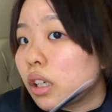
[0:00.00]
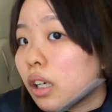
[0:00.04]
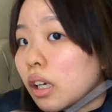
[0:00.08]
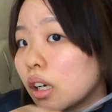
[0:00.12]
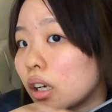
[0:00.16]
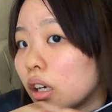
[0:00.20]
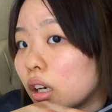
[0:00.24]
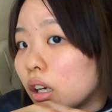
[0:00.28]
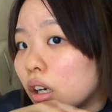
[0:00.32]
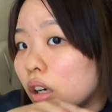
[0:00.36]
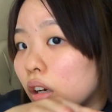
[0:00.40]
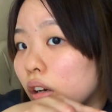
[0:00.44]

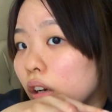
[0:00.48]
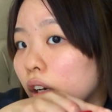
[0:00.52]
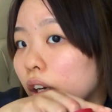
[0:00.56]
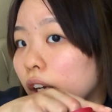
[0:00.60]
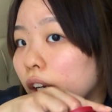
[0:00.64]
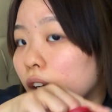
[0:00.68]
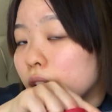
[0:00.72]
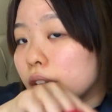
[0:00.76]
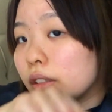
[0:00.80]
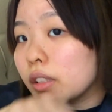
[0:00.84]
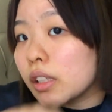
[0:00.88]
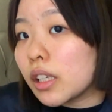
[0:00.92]
Uh,
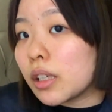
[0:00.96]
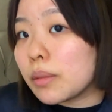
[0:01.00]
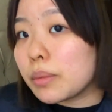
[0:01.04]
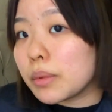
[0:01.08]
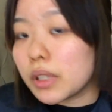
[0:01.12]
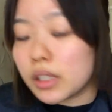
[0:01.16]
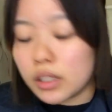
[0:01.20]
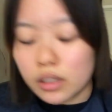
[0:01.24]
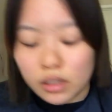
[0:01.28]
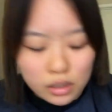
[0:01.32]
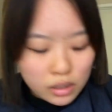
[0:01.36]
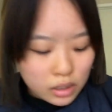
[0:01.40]
to keep
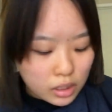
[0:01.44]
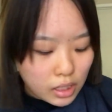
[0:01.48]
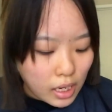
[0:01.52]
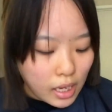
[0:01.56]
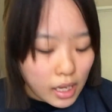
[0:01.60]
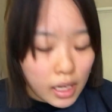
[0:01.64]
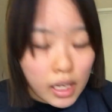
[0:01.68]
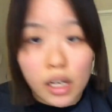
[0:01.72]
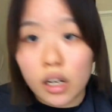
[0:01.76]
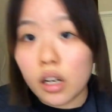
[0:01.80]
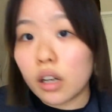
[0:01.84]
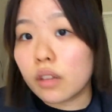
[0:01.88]

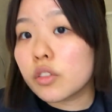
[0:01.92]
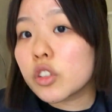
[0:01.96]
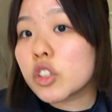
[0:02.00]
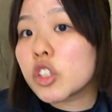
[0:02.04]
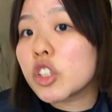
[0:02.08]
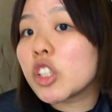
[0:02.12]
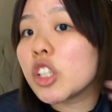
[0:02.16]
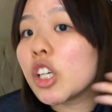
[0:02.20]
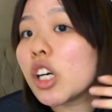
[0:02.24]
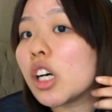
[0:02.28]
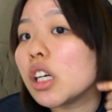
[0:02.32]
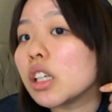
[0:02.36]
taking off
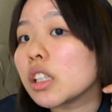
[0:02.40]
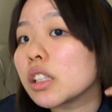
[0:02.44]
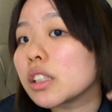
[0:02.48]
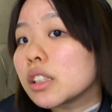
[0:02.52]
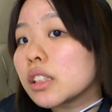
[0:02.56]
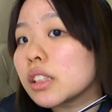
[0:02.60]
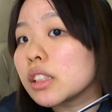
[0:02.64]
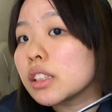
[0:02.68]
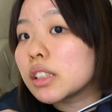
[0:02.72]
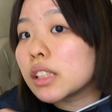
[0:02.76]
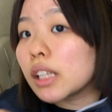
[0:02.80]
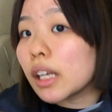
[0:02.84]

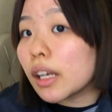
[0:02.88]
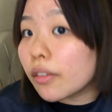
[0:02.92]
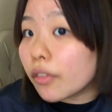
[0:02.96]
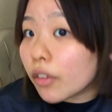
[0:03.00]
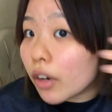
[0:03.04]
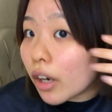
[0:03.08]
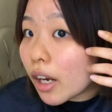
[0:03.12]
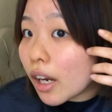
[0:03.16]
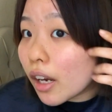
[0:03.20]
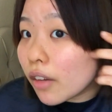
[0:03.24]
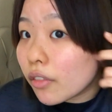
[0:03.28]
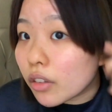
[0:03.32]
chunks, it's taking
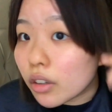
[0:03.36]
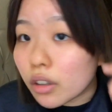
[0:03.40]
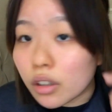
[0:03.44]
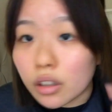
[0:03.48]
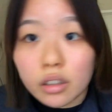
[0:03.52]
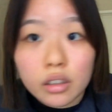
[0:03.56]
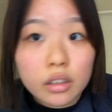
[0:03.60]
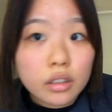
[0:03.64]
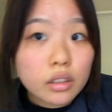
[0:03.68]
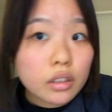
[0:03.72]
forever.